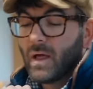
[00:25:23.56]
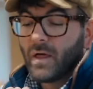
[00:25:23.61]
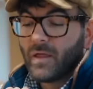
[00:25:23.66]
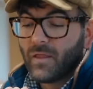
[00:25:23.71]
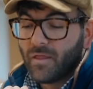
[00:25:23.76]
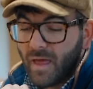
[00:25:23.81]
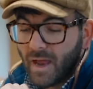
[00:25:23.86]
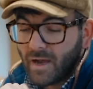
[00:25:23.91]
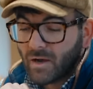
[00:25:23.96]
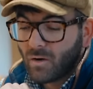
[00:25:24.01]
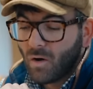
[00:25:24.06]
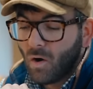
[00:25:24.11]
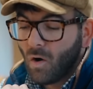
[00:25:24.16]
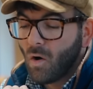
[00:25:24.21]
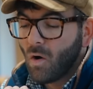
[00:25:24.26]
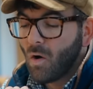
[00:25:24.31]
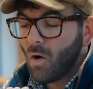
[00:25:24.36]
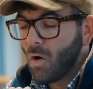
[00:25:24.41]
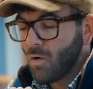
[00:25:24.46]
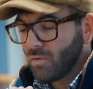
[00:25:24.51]
Then
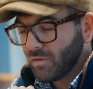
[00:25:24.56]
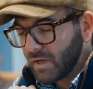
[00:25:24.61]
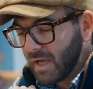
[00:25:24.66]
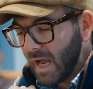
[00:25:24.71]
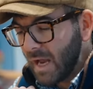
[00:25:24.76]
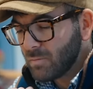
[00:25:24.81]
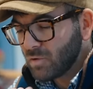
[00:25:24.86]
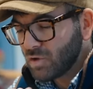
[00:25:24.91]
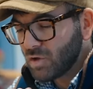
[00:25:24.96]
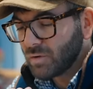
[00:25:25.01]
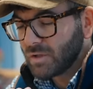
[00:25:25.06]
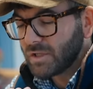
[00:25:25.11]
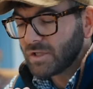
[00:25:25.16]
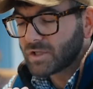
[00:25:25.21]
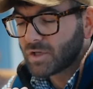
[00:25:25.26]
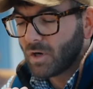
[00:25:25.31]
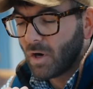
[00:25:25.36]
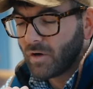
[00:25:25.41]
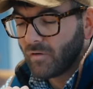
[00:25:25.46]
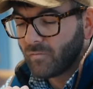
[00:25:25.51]
on the game shooting
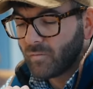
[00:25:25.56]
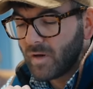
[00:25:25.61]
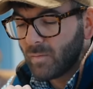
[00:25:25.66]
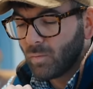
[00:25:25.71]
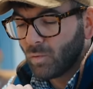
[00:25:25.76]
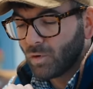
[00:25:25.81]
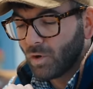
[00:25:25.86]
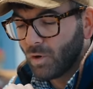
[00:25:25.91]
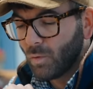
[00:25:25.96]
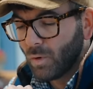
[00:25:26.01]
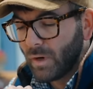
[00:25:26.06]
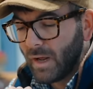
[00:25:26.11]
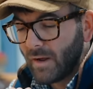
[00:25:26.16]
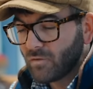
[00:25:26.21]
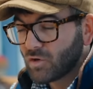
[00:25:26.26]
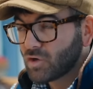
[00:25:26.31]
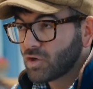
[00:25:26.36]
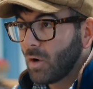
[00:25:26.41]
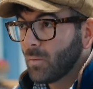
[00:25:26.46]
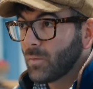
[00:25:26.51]
side, if people do want to
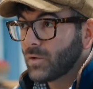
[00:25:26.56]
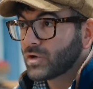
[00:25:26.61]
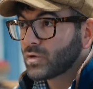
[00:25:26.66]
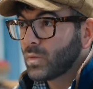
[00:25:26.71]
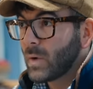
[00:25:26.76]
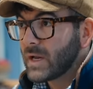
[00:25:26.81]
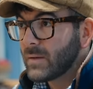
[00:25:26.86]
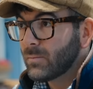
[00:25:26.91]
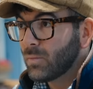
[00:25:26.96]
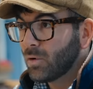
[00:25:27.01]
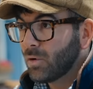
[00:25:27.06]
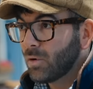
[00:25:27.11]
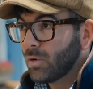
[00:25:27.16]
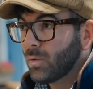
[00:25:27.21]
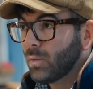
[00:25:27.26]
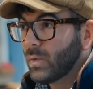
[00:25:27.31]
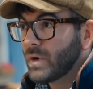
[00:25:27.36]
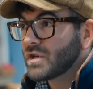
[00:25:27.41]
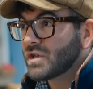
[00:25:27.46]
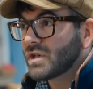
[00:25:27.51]
have a shot with the 20
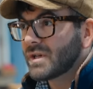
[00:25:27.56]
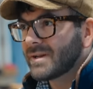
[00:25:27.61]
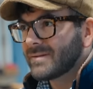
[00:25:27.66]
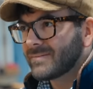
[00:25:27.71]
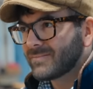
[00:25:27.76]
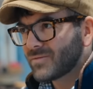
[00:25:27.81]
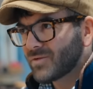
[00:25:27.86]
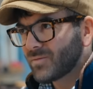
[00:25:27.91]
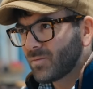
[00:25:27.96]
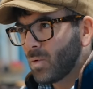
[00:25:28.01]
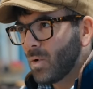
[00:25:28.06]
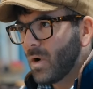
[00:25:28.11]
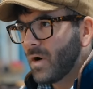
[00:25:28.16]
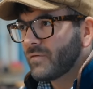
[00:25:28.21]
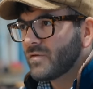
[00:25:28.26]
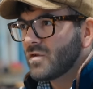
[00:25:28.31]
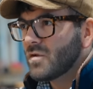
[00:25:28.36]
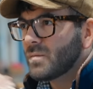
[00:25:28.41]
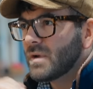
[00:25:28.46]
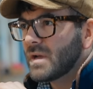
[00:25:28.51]
ball, which again, quite a
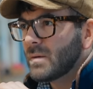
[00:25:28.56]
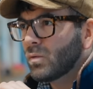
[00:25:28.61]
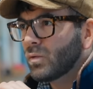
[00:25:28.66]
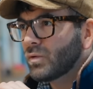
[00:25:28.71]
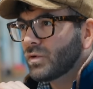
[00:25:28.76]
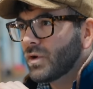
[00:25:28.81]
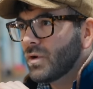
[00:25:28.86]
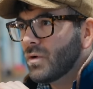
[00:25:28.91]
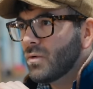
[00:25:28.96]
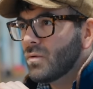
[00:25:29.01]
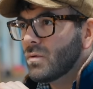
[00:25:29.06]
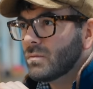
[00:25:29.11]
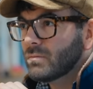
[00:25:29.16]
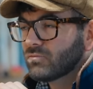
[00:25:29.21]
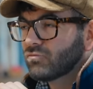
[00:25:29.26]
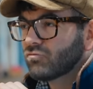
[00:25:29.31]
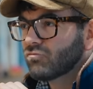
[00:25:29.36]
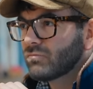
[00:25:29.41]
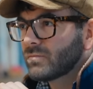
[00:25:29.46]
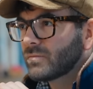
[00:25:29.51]
few people do
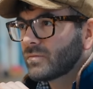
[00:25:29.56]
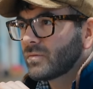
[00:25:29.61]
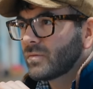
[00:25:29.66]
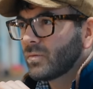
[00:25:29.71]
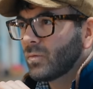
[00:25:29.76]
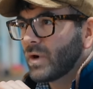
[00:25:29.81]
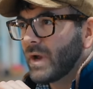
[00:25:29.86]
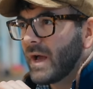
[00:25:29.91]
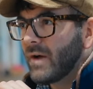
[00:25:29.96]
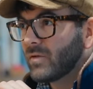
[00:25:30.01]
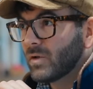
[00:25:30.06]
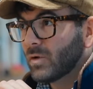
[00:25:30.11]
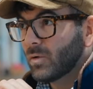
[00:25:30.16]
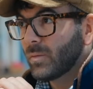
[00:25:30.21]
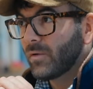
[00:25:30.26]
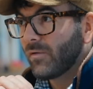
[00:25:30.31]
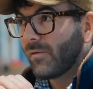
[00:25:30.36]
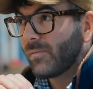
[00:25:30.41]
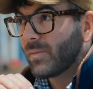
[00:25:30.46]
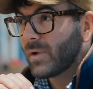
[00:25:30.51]
want to have a little
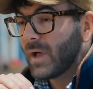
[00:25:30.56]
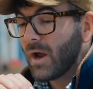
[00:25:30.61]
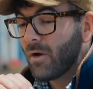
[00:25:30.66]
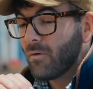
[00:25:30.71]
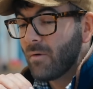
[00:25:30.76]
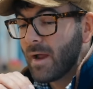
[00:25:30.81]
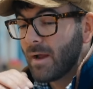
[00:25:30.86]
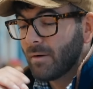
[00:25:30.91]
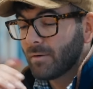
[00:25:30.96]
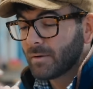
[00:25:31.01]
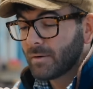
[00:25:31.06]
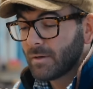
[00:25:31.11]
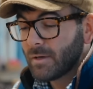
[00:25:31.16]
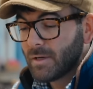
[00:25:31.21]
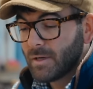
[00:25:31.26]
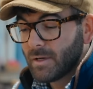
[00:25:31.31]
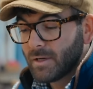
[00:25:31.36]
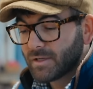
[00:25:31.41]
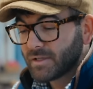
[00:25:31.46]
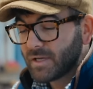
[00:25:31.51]
bit of play around,
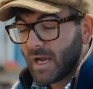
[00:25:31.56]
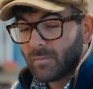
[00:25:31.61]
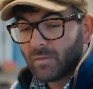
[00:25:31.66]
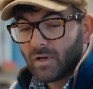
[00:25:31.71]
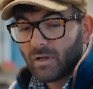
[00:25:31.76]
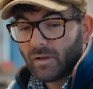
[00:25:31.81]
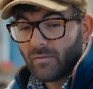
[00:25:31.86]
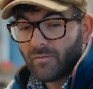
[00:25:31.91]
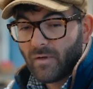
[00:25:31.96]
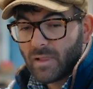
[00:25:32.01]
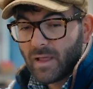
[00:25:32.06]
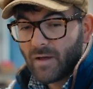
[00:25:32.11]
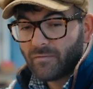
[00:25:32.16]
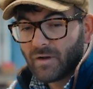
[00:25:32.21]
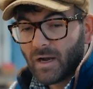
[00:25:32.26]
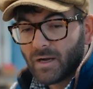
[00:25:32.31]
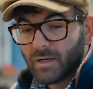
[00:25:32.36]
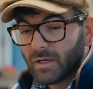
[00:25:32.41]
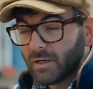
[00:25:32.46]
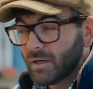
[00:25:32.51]
same deal. If they're
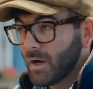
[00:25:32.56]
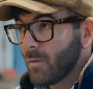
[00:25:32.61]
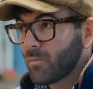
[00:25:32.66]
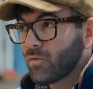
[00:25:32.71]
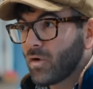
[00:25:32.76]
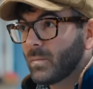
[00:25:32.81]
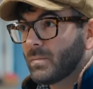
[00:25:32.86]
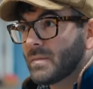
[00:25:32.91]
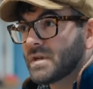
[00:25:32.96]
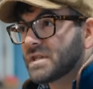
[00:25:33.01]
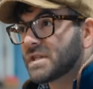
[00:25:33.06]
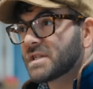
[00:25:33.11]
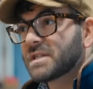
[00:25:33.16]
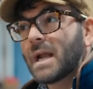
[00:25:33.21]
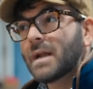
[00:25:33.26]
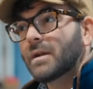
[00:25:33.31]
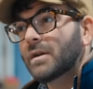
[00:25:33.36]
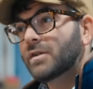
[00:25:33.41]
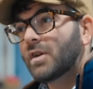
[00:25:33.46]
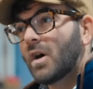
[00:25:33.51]
left-handed, no problem. It's a
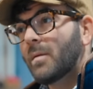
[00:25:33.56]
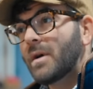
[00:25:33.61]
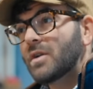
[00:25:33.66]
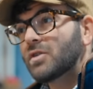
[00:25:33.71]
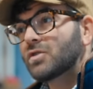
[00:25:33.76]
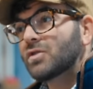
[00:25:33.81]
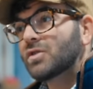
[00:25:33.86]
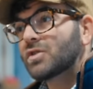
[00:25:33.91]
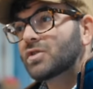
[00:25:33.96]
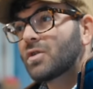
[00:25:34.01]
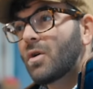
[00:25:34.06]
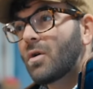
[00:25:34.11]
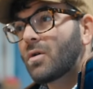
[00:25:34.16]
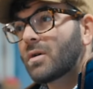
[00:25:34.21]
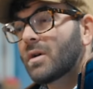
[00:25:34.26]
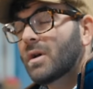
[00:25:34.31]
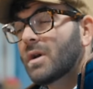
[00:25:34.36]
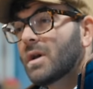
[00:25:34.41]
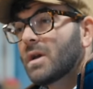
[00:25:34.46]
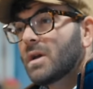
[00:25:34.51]
standard dimension
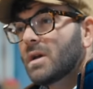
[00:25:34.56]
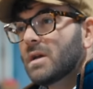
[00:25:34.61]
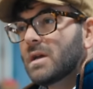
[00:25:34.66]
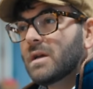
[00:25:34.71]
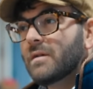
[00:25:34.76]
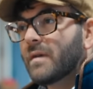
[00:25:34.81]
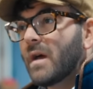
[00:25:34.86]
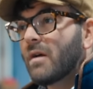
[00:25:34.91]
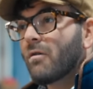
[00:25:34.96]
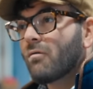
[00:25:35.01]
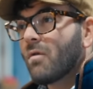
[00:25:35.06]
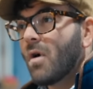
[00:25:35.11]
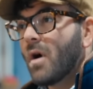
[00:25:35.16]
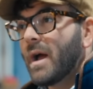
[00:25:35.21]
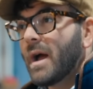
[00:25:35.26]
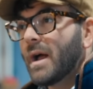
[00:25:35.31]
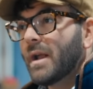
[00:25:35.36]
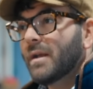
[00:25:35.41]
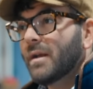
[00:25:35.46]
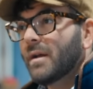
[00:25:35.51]
stock. If they're a
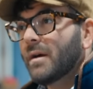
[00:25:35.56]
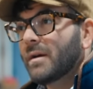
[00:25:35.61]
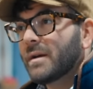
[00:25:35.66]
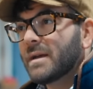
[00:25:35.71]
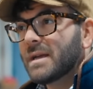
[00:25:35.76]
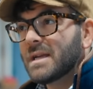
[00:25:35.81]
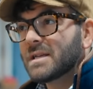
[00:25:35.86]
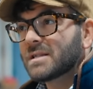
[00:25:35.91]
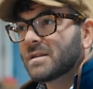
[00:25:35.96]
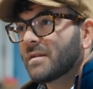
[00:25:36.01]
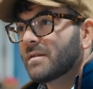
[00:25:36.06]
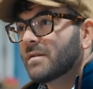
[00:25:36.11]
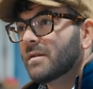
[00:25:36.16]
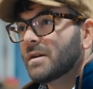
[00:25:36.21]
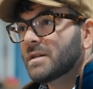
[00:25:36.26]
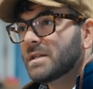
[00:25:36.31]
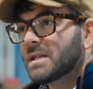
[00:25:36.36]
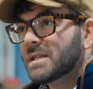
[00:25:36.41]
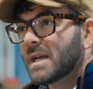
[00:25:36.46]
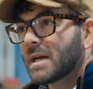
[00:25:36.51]
right-hander, it's a
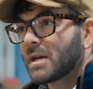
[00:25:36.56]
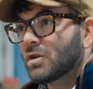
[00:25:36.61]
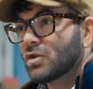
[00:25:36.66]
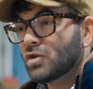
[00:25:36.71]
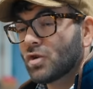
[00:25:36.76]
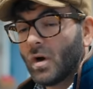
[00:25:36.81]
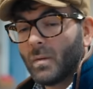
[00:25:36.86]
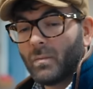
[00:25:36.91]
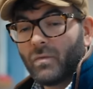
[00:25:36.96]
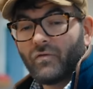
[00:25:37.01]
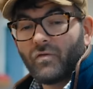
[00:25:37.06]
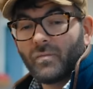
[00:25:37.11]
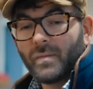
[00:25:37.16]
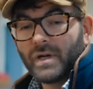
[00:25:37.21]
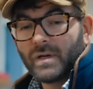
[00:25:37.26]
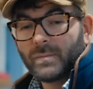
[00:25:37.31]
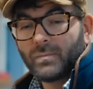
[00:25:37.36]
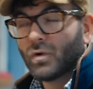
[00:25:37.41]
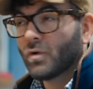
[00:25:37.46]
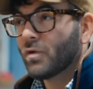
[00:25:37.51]
30-second job for
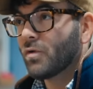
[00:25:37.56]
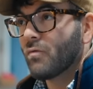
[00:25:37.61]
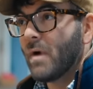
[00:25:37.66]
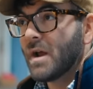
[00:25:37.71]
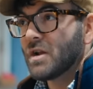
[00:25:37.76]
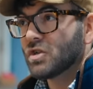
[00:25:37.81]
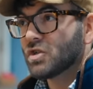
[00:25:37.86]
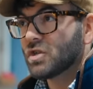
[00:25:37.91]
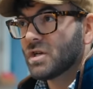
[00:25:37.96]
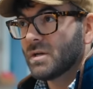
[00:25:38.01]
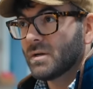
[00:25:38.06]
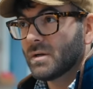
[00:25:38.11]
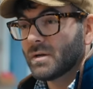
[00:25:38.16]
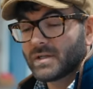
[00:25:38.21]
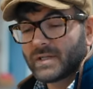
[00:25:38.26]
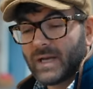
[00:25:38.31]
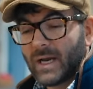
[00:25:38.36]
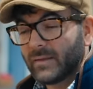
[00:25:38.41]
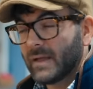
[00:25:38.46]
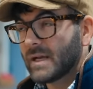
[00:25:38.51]
me to put the wrench in,
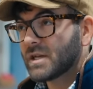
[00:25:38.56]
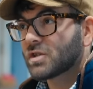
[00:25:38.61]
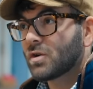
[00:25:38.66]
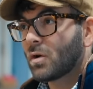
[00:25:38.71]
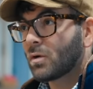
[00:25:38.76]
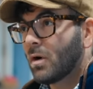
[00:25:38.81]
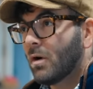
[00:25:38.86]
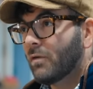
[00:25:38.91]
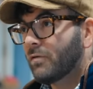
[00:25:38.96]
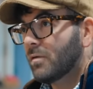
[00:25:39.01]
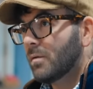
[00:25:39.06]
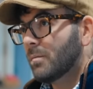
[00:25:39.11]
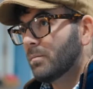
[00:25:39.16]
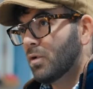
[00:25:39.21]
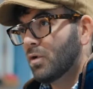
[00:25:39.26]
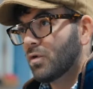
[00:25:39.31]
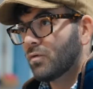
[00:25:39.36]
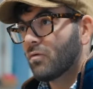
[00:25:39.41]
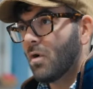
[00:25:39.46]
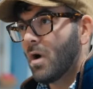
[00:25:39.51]
take that stock off,
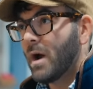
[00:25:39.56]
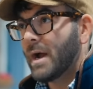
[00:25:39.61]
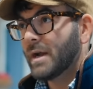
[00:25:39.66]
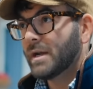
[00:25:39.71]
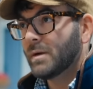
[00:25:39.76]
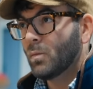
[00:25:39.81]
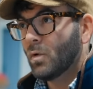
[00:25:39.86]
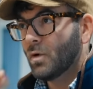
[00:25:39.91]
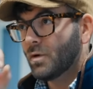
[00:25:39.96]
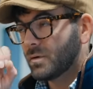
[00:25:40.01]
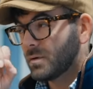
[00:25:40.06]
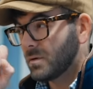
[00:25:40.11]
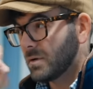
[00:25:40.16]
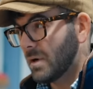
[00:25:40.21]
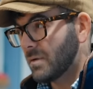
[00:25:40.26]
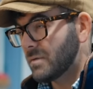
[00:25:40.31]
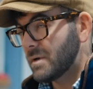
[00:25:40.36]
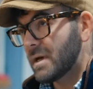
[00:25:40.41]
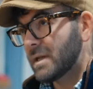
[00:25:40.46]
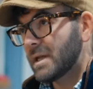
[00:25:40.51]
put the right-handed one and
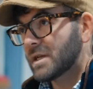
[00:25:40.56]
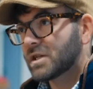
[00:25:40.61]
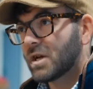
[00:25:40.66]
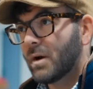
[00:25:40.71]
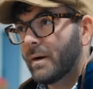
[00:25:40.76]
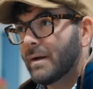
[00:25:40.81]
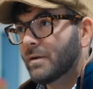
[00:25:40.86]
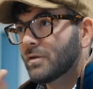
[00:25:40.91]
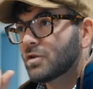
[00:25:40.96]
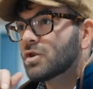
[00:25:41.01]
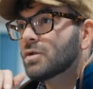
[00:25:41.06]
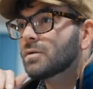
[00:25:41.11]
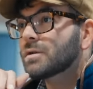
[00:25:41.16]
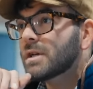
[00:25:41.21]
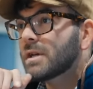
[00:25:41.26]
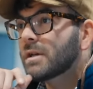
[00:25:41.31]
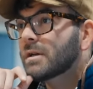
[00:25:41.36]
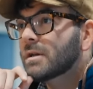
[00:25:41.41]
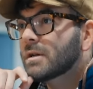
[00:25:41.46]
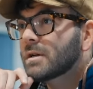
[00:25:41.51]
go, yeah, let's go out and shoot
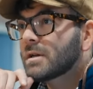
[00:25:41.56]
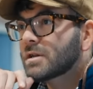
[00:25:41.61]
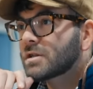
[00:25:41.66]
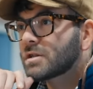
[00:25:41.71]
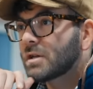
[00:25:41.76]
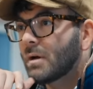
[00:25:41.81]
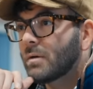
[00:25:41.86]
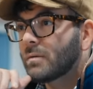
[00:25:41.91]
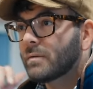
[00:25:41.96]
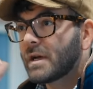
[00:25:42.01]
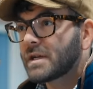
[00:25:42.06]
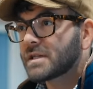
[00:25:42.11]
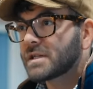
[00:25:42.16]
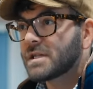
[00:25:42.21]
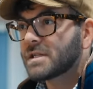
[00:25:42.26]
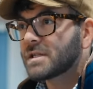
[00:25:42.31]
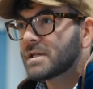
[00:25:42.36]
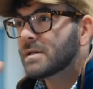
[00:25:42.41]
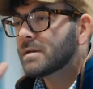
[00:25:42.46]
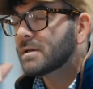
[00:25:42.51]
it. So that's easy.